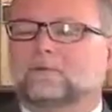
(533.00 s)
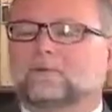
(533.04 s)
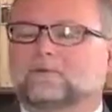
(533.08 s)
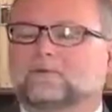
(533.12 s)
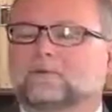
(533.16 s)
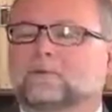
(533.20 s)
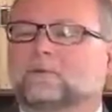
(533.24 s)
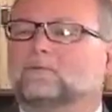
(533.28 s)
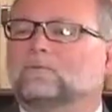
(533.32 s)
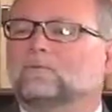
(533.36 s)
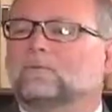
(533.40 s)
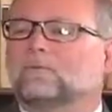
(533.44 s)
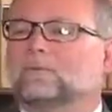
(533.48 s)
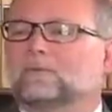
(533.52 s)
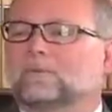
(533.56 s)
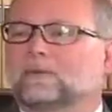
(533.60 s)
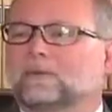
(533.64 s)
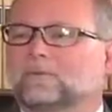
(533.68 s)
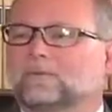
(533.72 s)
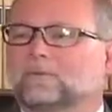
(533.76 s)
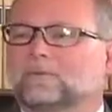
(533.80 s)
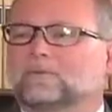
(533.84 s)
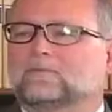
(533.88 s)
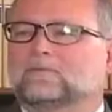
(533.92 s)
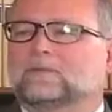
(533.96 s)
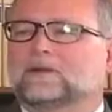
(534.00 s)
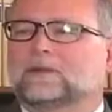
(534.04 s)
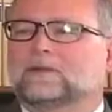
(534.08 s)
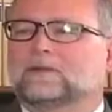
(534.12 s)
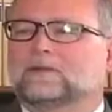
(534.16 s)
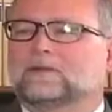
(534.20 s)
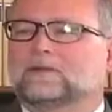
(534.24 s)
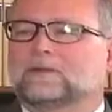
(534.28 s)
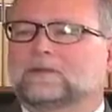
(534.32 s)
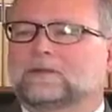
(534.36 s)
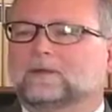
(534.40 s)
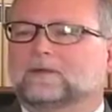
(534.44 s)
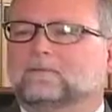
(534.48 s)
is hopeful that we'll find
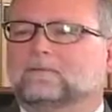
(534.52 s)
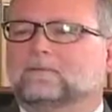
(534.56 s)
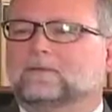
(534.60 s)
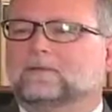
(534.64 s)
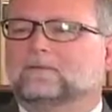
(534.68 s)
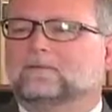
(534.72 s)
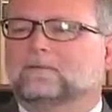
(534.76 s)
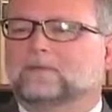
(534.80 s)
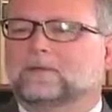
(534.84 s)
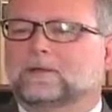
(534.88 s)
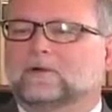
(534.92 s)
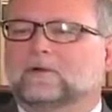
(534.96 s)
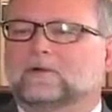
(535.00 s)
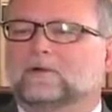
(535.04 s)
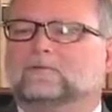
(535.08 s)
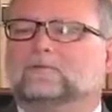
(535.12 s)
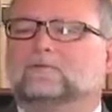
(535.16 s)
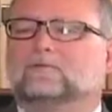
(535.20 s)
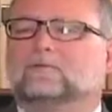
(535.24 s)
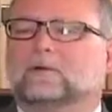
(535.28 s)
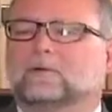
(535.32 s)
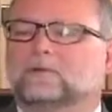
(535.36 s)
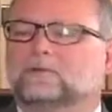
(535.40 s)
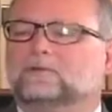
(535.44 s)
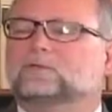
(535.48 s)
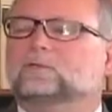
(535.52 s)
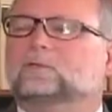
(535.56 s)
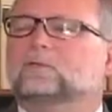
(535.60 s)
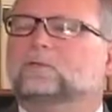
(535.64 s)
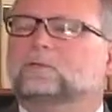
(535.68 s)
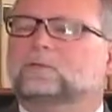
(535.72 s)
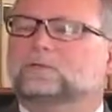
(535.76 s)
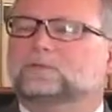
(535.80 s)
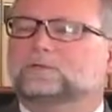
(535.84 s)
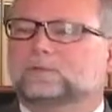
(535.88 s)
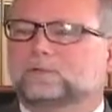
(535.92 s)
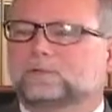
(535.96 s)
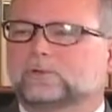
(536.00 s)
a very
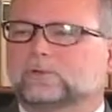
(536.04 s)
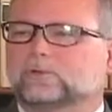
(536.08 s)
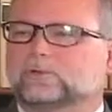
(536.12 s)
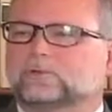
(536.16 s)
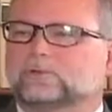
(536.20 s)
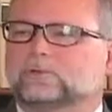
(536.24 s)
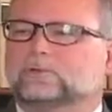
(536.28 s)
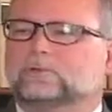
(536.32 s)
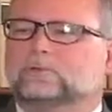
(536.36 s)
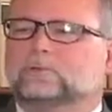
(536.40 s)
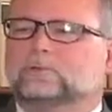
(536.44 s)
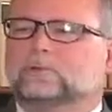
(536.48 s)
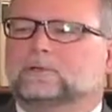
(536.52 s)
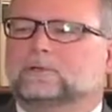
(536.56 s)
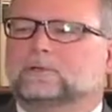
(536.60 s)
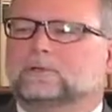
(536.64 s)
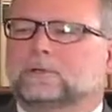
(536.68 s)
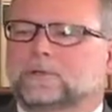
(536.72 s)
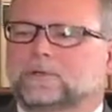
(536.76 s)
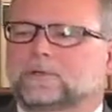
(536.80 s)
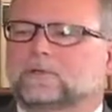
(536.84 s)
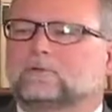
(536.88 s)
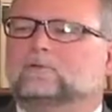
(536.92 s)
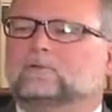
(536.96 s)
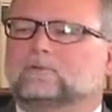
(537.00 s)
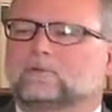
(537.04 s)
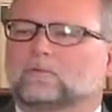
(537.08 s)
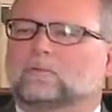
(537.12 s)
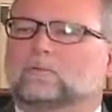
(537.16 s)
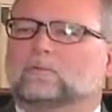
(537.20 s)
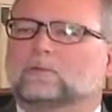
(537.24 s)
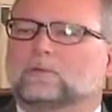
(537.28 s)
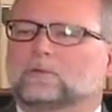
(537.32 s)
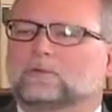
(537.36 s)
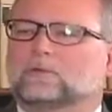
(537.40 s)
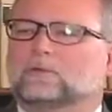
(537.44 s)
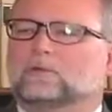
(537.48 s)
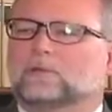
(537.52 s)
functional solution that goes
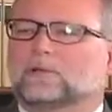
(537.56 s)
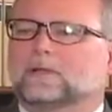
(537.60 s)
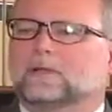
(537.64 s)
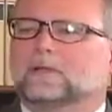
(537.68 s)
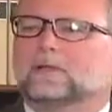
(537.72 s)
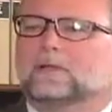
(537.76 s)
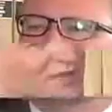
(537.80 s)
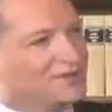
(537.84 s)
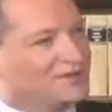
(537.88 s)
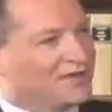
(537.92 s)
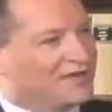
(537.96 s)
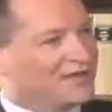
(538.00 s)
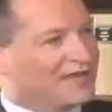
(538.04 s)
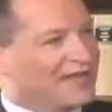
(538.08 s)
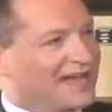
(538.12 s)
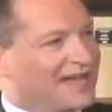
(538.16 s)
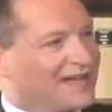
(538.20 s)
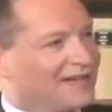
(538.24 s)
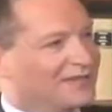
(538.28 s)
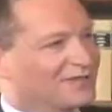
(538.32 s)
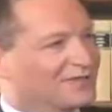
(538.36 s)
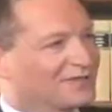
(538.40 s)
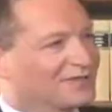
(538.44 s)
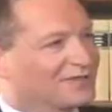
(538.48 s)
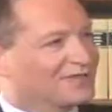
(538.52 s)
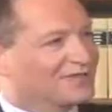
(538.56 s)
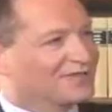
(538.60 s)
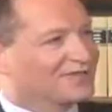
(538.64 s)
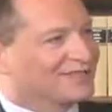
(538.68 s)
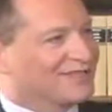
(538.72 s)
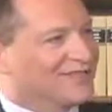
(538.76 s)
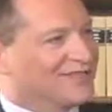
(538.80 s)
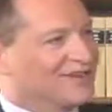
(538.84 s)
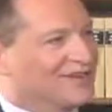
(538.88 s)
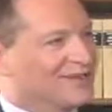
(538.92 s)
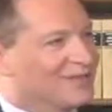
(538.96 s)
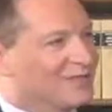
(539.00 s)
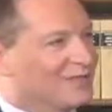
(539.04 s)
forward. And between the House and the
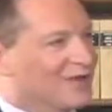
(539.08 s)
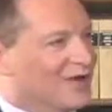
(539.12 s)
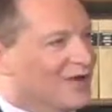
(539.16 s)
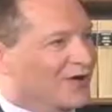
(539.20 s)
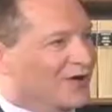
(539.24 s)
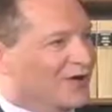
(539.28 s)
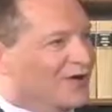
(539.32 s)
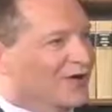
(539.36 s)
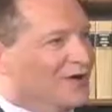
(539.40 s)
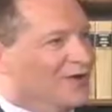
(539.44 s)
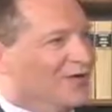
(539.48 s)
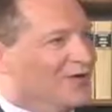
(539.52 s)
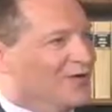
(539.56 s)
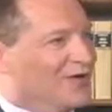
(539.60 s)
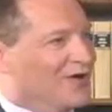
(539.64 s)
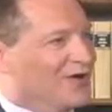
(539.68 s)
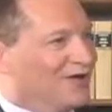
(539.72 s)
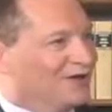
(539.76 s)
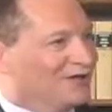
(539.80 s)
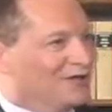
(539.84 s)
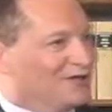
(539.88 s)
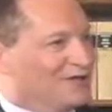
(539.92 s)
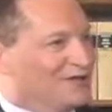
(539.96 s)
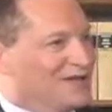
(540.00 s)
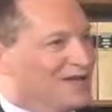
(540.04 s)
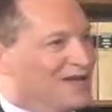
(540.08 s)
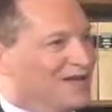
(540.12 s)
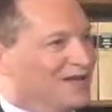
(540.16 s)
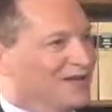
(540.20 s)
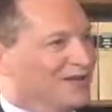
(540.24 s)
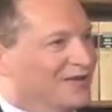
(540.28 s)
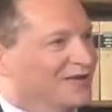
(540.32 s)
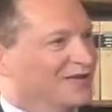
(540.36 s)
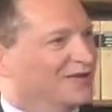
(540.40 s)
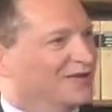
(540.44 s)
Senate, where are you all together?